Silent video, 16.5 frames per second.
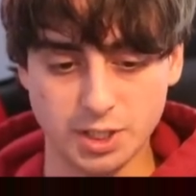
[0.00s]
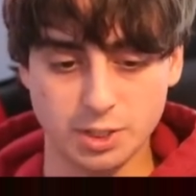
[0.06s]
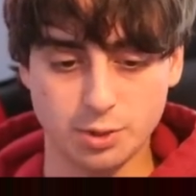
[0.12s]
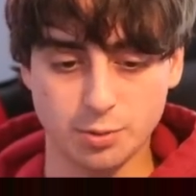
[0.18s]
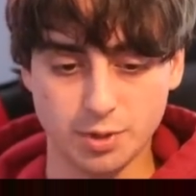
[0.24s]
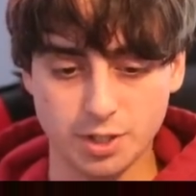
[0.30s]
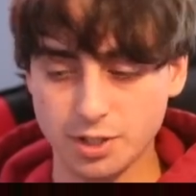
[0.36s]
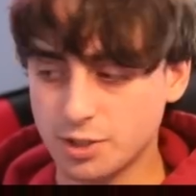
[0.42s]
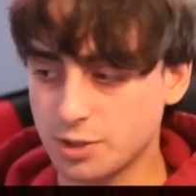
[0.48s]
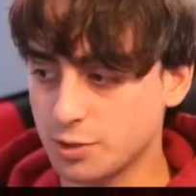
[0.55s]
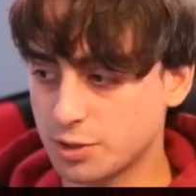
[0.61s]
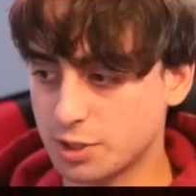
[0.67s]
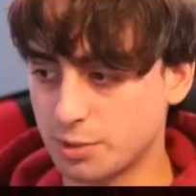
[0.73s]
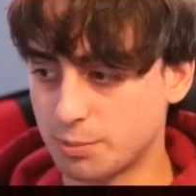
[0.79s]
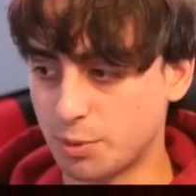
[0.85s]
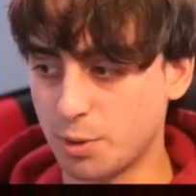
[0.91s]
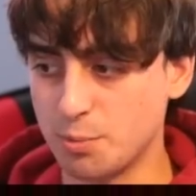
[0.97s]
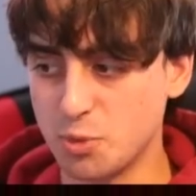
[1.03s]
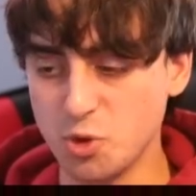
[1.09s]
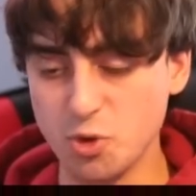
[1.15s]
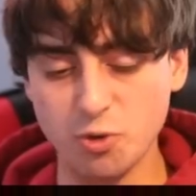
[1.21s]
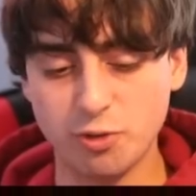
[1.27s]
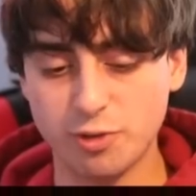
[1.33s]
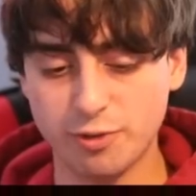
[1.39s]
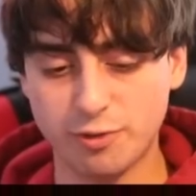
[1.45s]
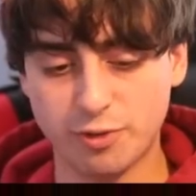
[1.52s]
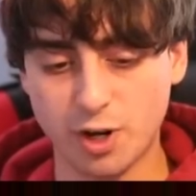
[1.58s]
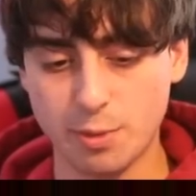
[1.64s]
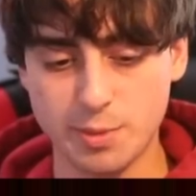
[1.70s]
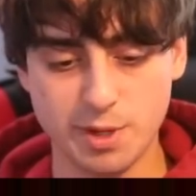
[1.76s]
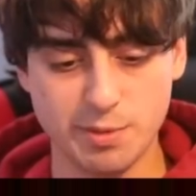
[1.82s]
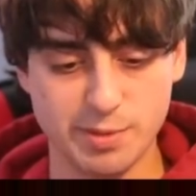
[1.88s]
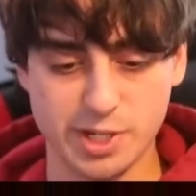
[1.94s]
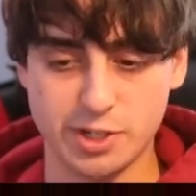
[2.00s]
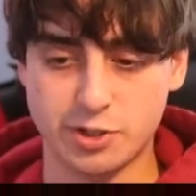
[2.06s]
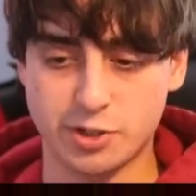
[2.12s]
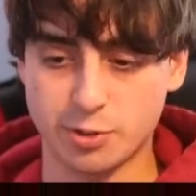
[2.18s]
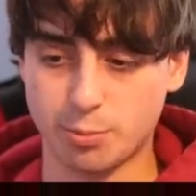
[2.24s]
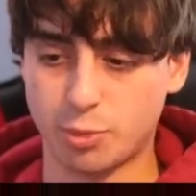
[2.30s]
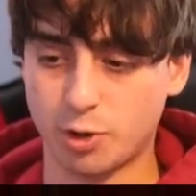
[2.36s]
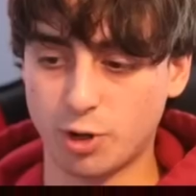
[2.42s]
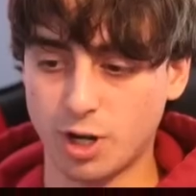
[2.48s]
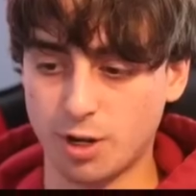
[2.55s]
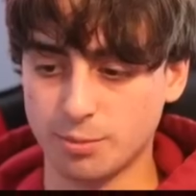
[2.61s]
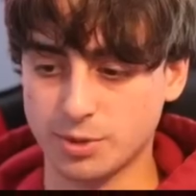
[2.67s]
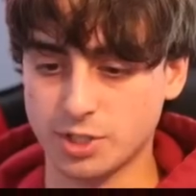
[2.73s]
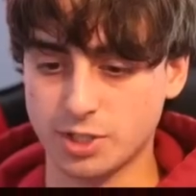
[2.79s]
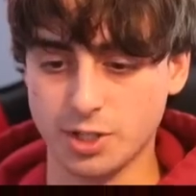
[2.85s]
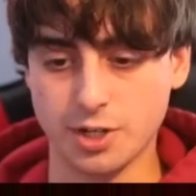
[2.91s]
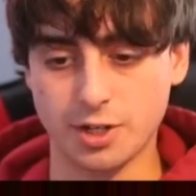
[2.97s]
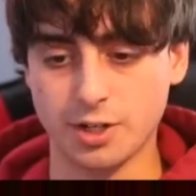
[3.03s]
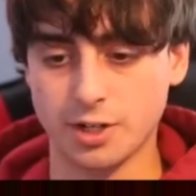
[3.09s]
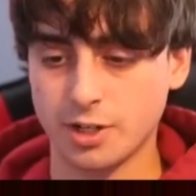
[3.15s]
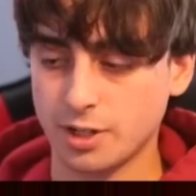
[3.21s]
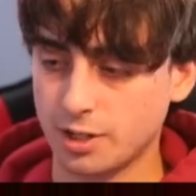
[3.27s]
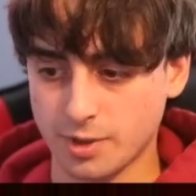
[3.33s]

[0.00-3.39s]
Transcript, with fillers: so we're going to do some remove from image prompts here.